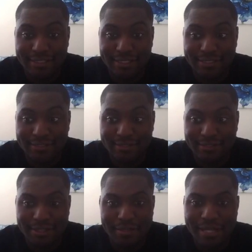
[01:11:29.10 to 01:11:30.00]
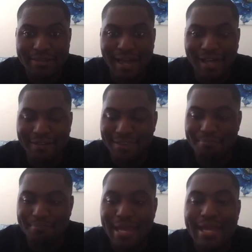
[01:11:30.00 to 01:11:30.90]
kicks. Not
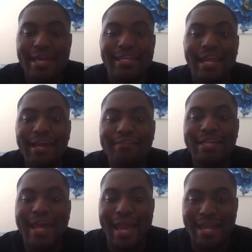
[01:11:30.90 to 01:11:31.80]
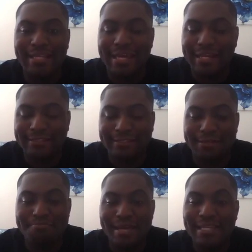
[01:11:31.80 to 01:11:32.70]
even the head kicks.
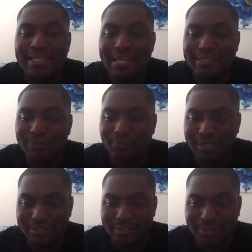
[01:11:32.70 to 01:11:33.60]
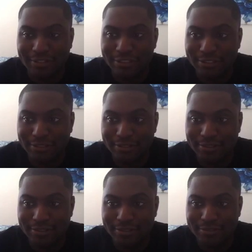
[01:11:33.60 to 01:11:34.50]
The mid kicks are just
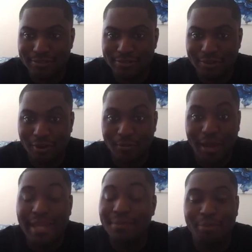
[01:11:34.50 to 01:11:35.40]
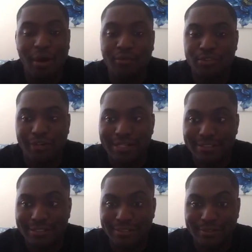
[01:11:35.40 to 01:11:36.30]
horrible, and the palm
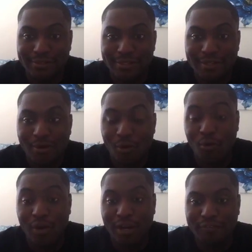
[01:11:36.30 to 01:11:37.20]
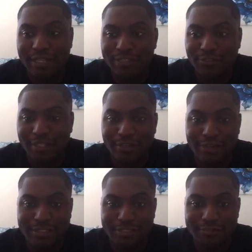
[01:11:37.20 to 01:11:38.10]
strikes too. Or if he gets really
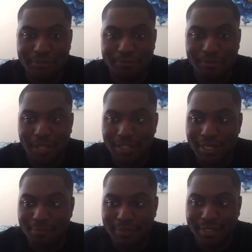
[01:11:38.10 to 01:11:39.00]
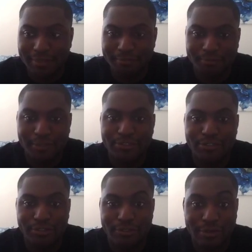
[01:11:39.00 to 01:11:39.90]
aggressive, he'll ball it up and punch
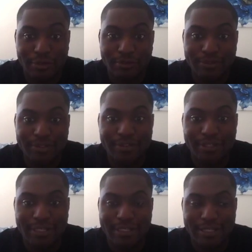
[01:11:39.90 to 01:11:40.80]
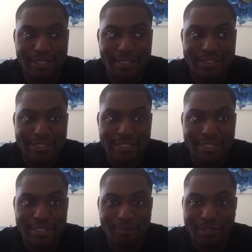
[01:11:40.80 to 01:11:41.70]
you in the throat, like he did to
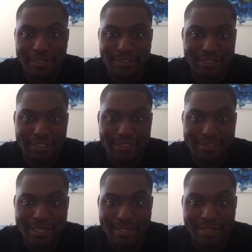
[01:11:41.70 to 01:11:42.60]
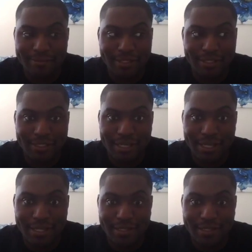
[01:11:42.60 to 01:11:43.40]
Ishii. But Ishii could take it. I mean, look at the guy.